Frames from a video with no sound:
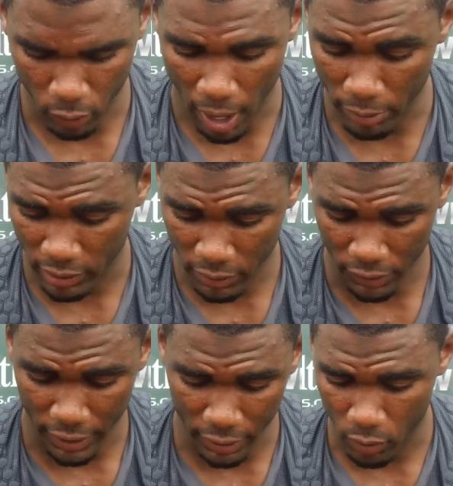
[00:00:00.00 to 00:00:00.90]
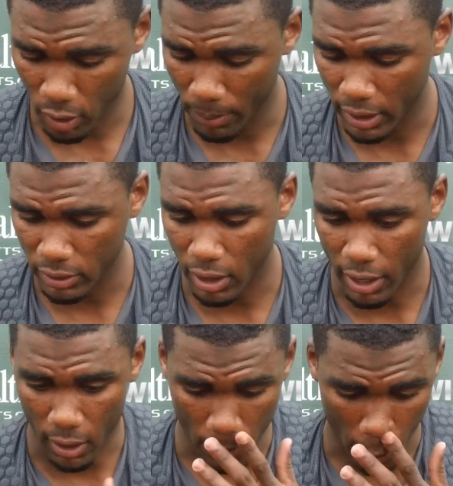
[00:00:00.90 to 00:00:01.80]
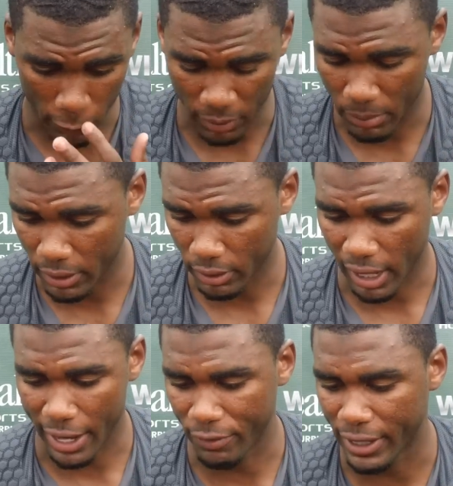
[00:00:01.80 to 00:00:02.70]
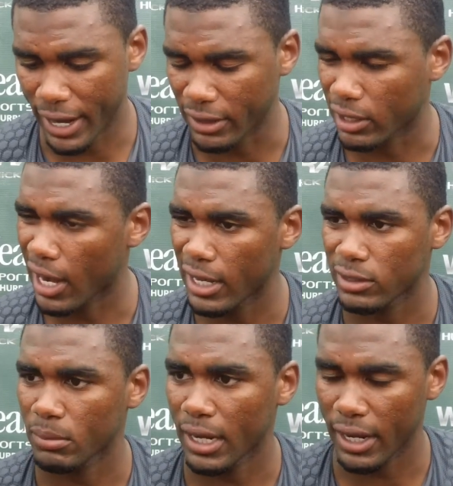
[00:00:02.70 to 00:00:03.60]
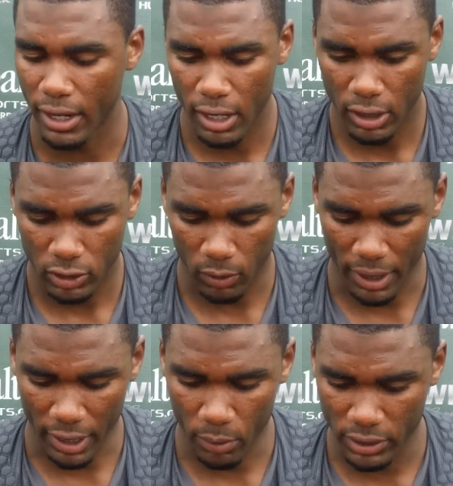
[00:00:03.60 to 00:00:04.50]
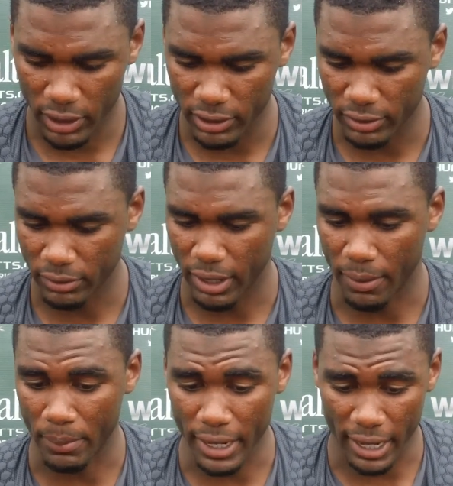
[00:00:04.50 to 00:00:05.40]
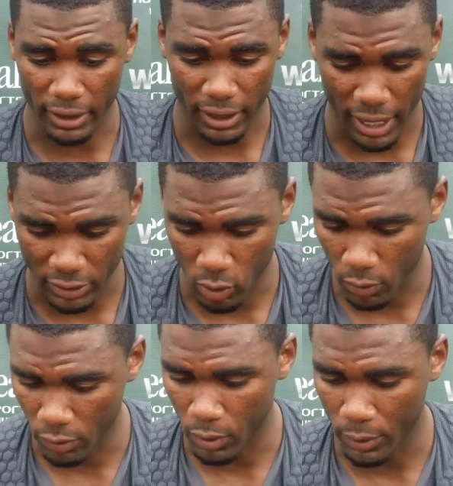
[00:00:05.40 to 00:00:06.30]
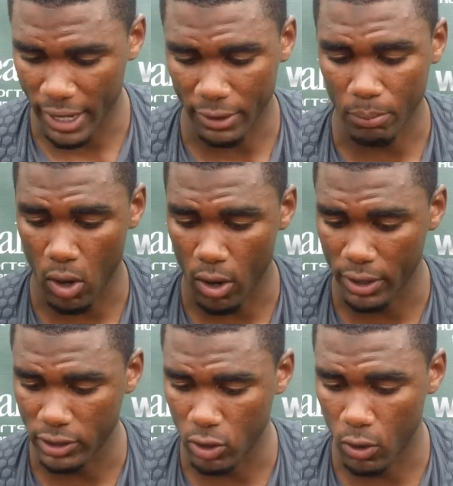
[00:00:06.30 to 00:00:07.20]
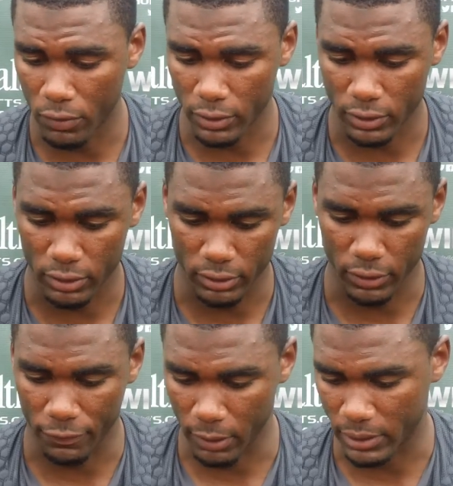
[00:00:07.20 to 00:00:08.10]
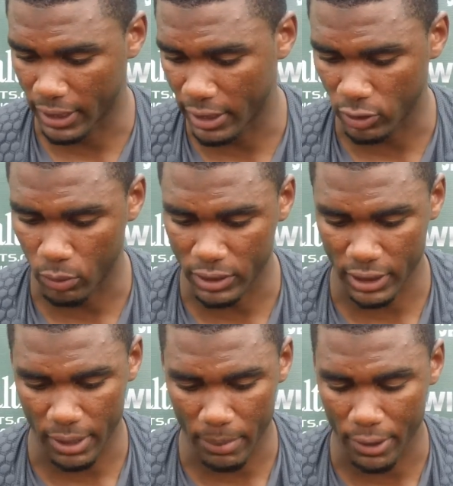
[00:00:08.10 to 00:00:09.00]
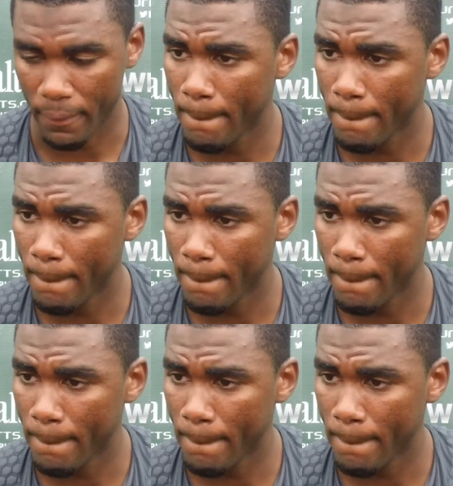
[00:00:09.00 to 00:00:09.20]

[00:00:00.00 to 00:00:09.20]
The wide receiver and the quarterbacks um, often meet like every day after class, something like that. So right now, we just meet after class, go over what we have tomorrow, and just go over the film today so we just get better.